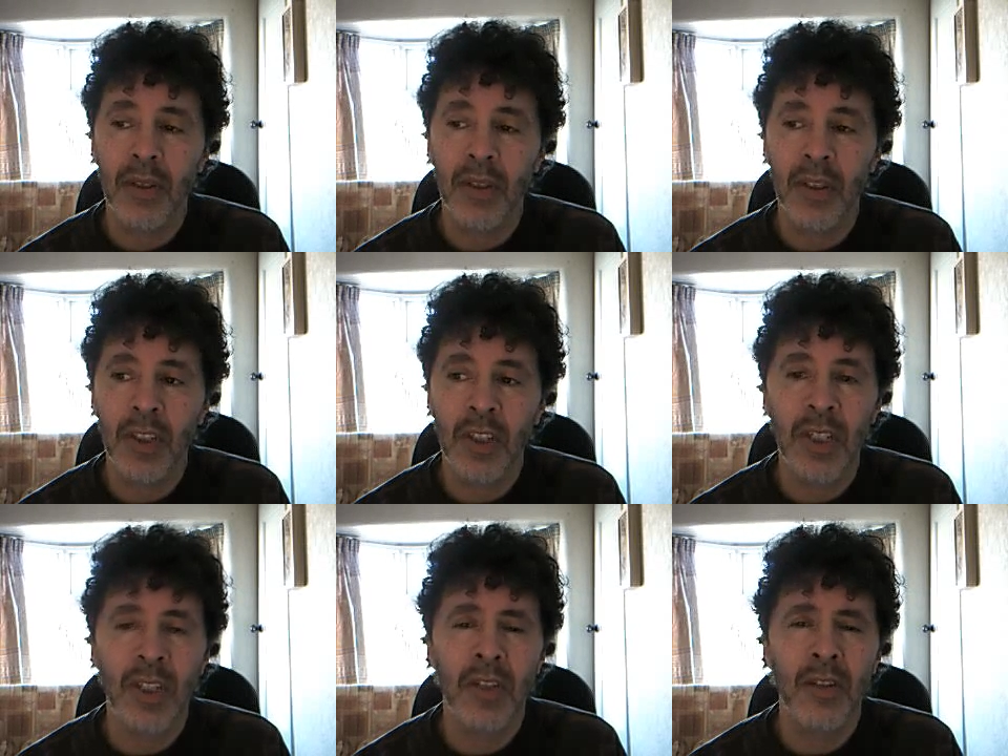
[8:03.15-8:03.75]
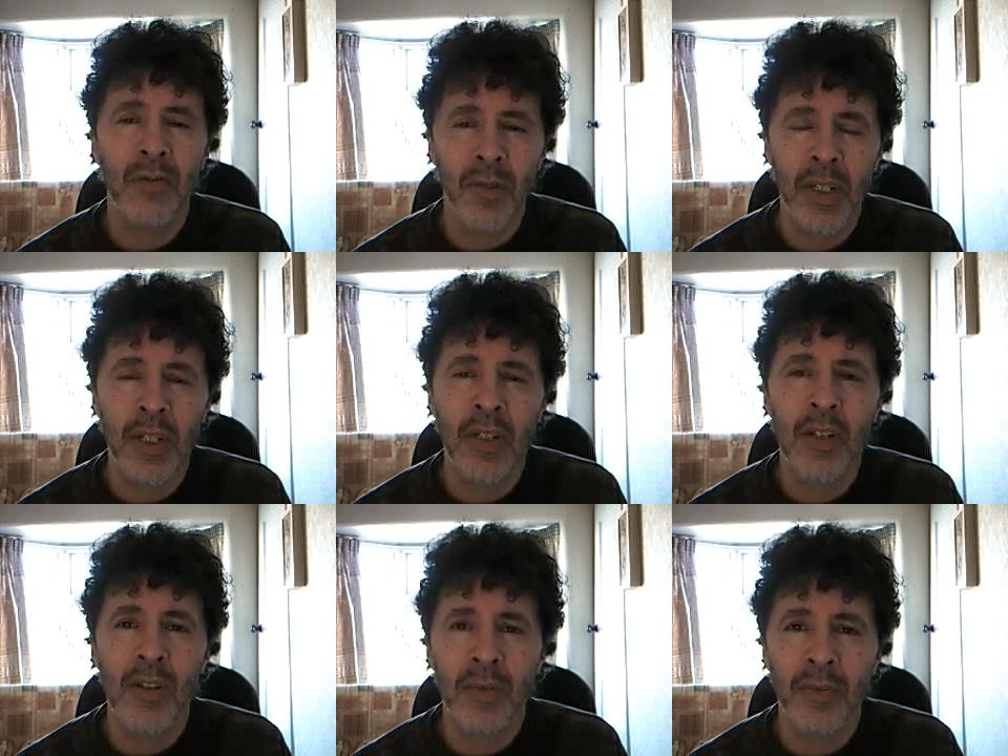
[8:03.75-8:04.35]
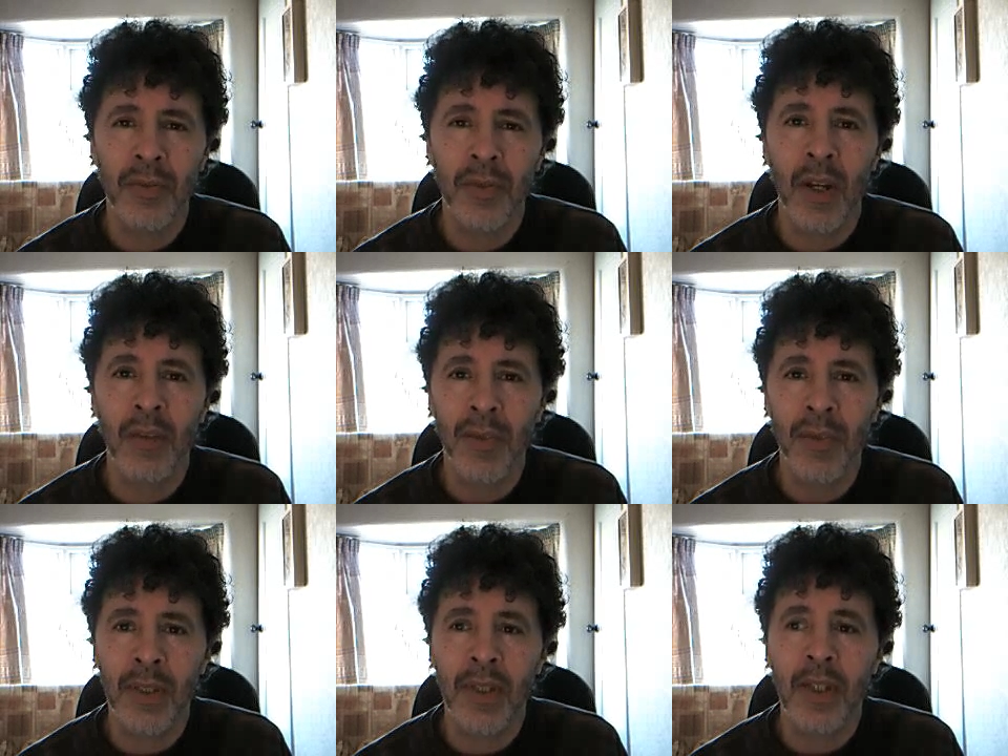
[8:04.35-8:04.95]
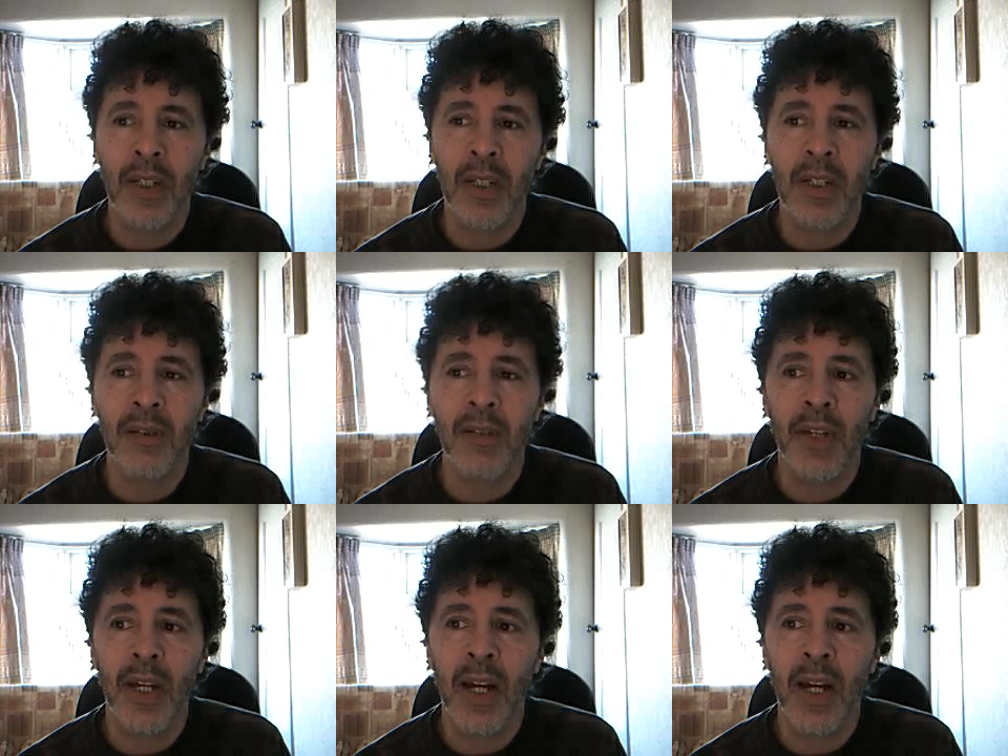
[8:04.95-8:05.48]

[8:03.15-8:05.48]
And she really suffered, obviously, because of it.